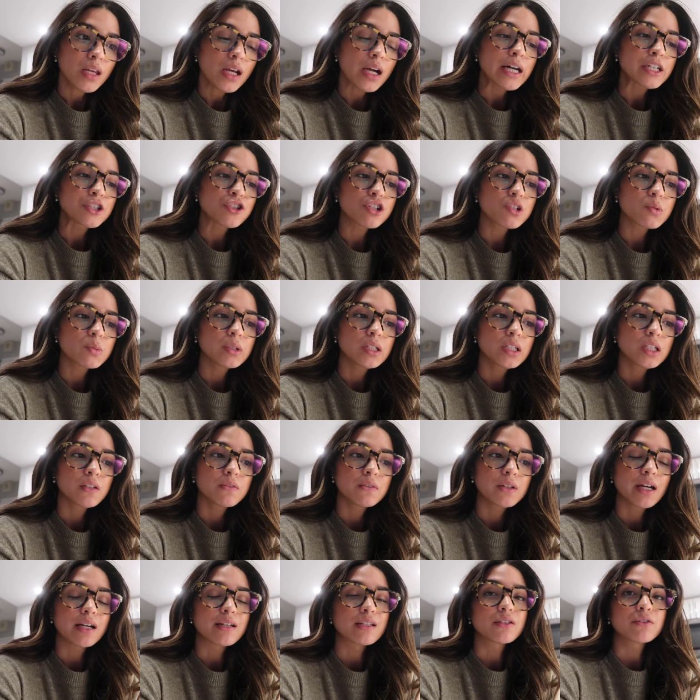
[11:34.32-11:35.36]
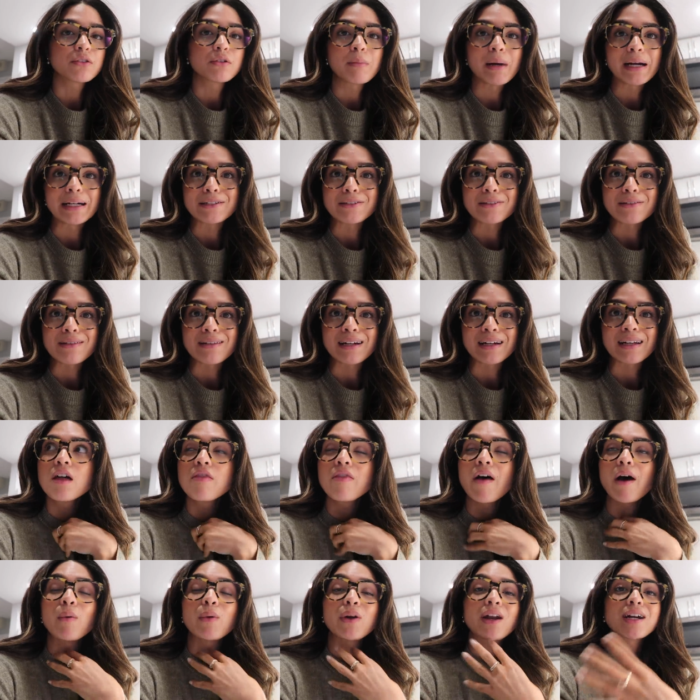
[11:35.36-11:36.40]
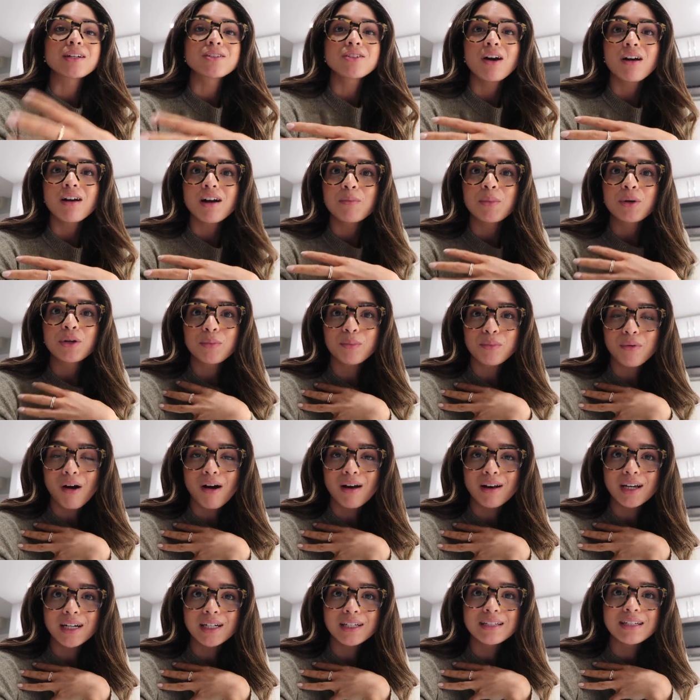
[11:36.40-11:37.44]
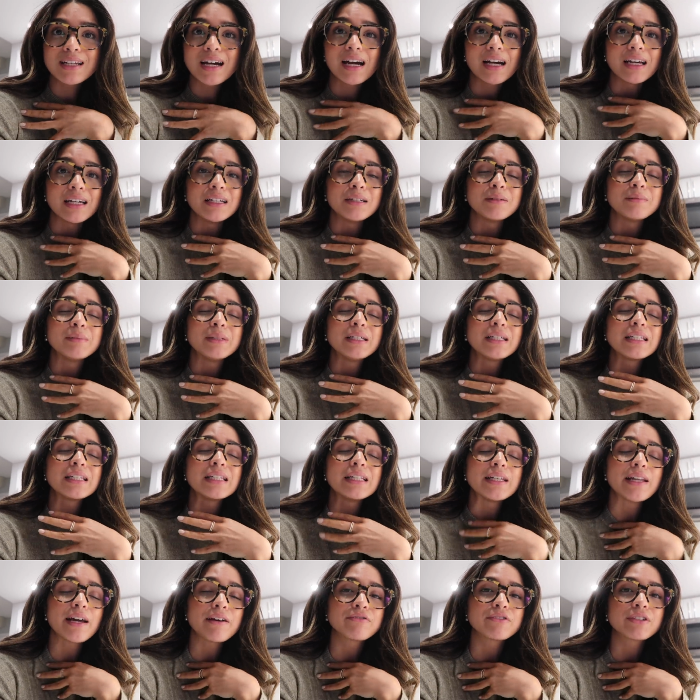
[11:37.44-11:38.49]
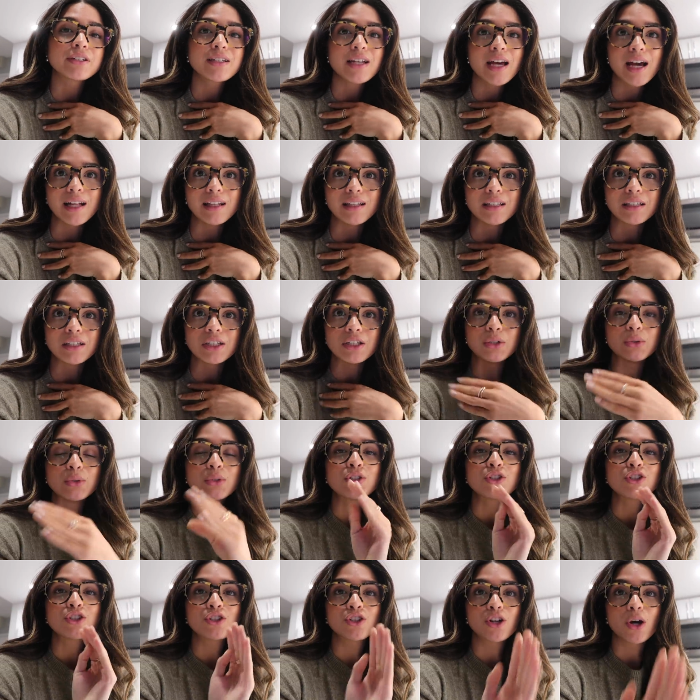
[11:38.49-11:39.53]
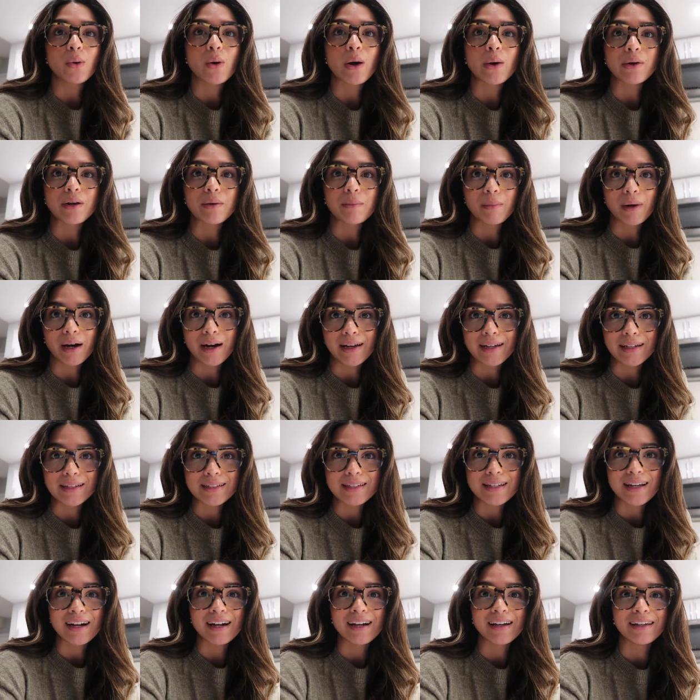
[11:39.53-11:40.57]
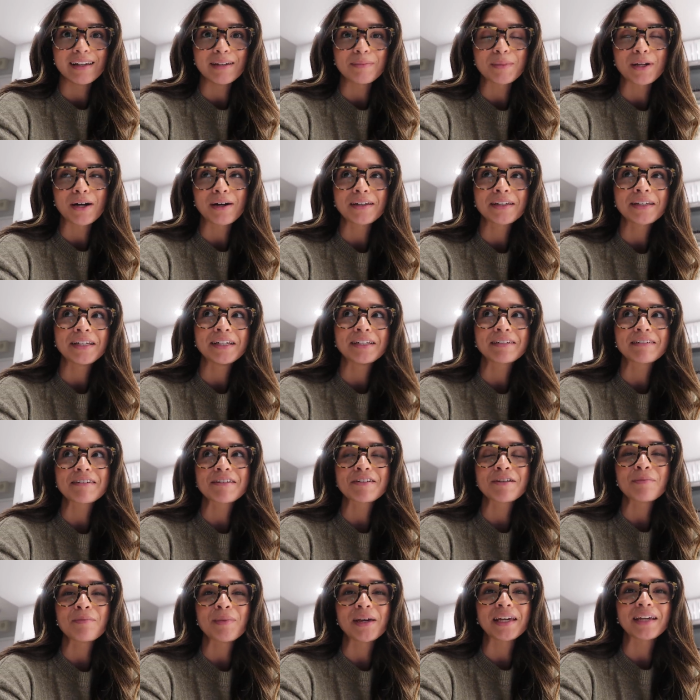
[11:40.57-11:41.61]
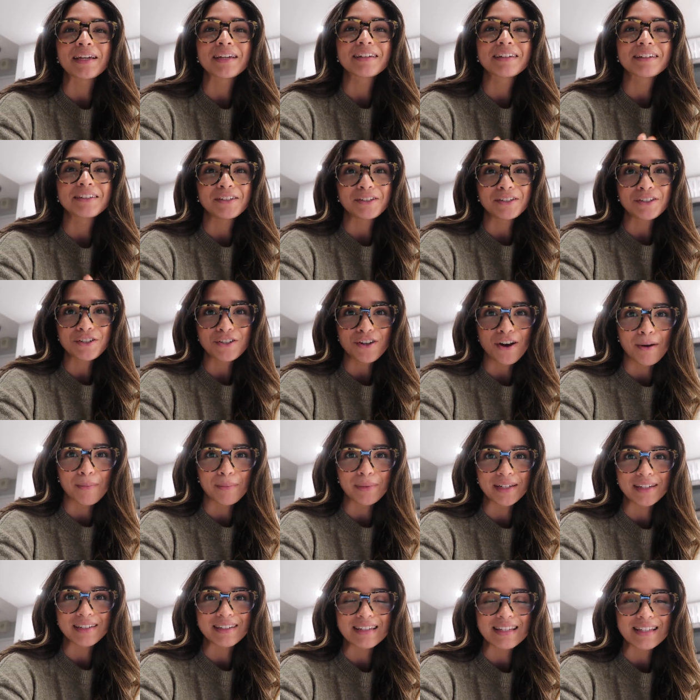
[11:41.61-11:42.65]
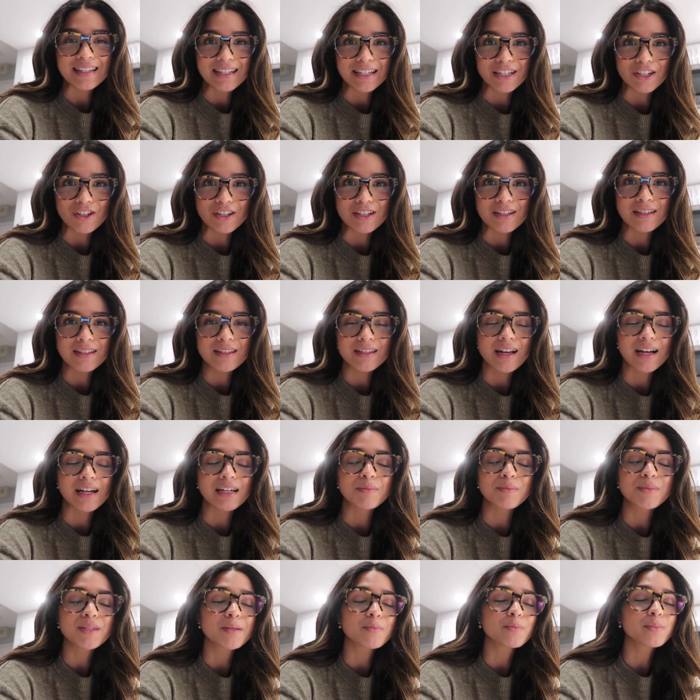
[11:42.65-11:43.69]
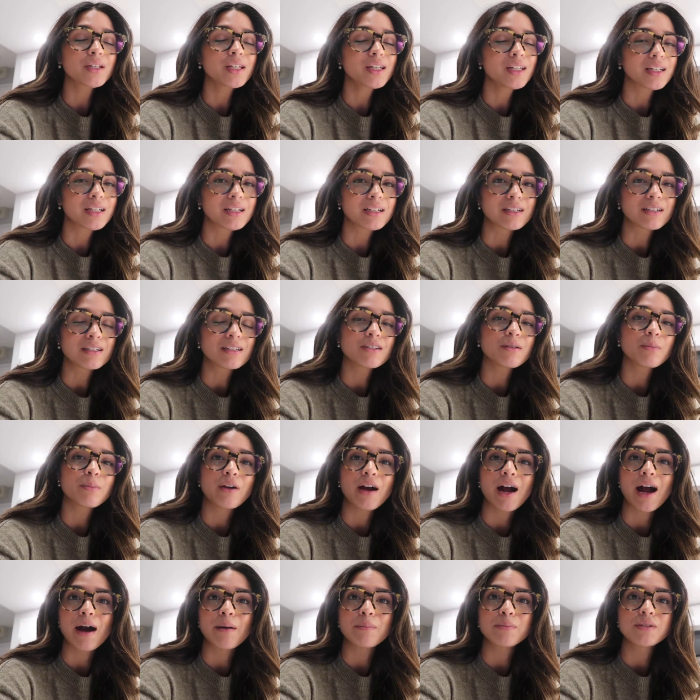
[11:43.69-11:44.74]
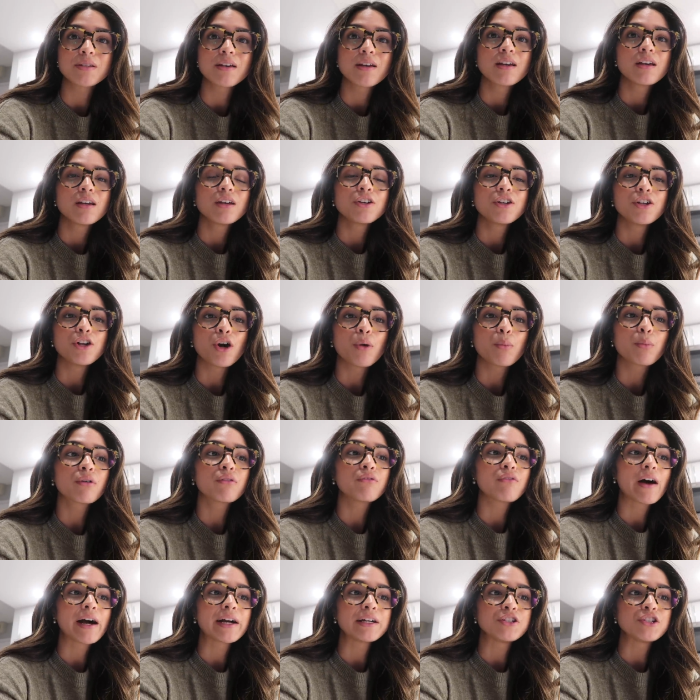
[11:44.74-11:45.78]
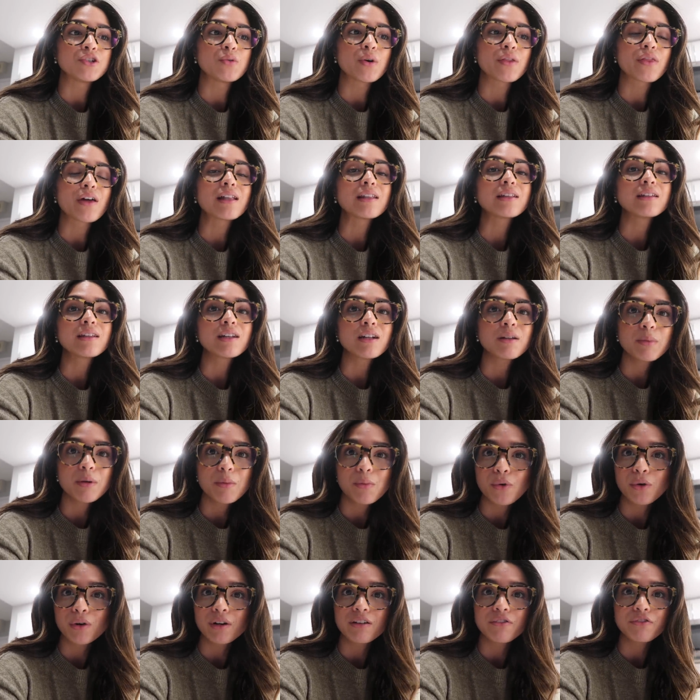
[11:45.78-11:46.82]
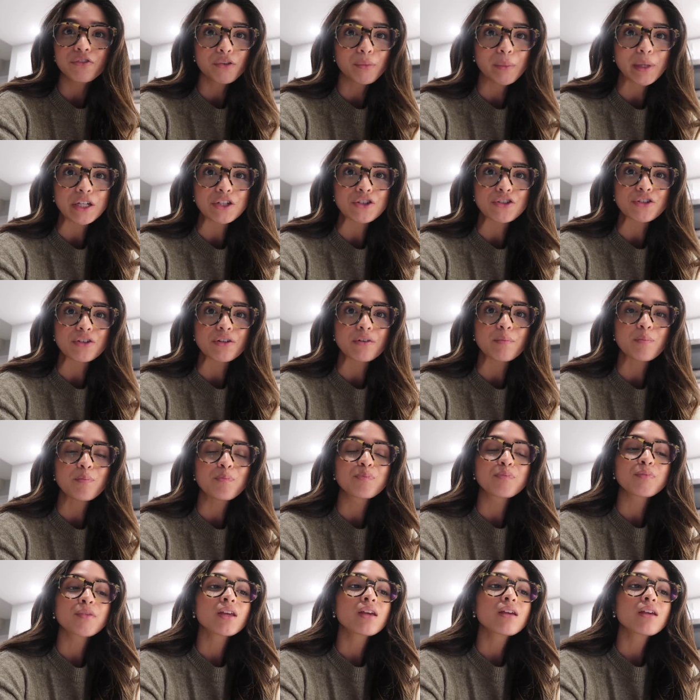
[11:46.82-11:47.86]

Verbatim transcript: I just want to give you guys a reminder that, that when I talk about a product, I am never telling you to go out and buy it. I am not here to make your shopping decisions. I am simply here to perhaps, you know, provide you with a little bit more information.